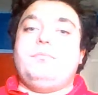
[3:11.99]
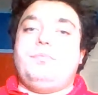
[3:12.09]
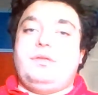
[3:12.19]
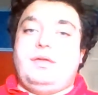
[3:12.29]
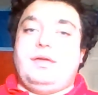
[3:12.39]

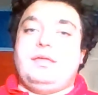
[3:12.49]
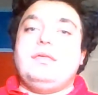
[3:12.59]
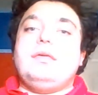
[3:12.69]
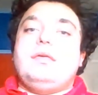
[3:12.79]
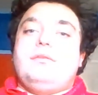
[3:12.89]
But yeah,
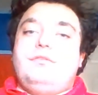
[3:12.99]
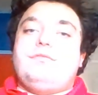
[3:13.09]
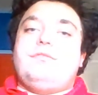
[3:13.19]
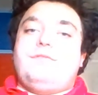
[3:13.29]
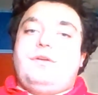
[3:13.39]

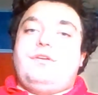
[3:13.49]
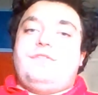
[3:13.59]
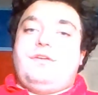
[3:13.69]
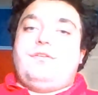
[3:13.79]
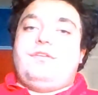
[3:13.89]
this was very,
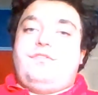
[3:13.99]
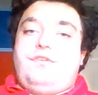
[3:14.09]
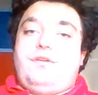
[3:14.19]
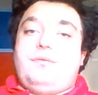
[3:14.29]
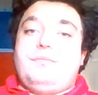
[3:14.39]
very
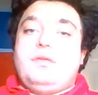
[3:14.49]
good.